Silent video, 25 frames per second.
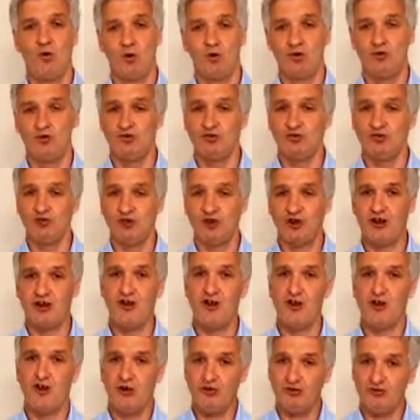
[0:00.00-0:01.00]
Or you can
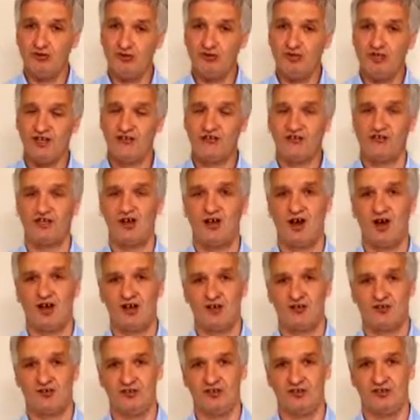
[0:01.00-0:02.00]
try alternating
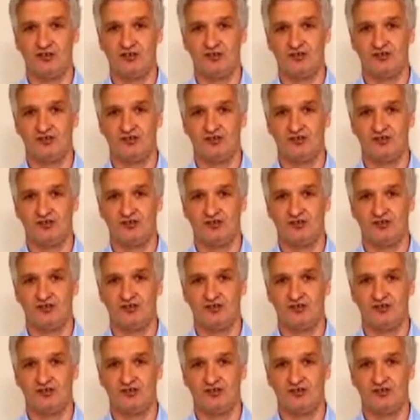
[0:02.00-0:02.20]
ice and